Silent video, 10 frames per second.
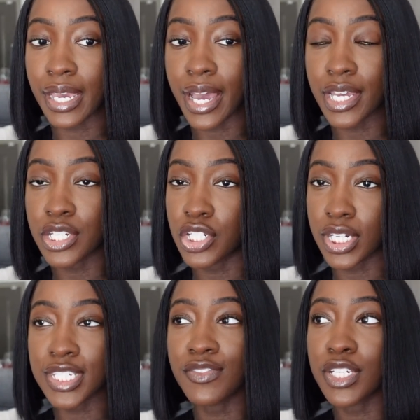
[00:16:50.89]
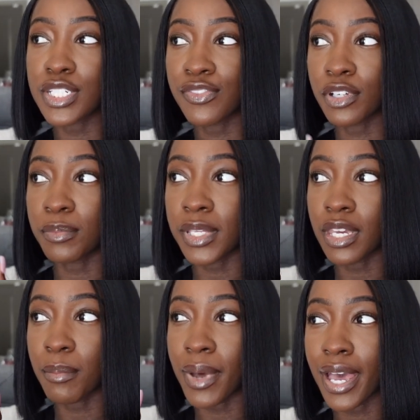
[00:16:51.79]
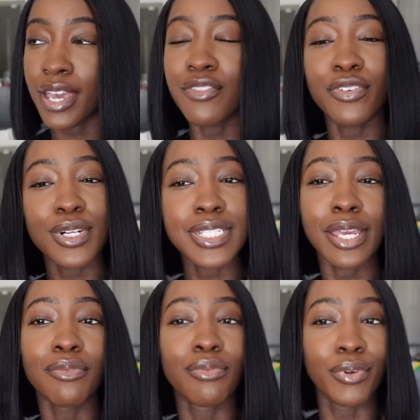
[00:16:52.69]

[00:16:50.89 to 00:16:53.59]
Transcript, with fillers: I just finished filming my first like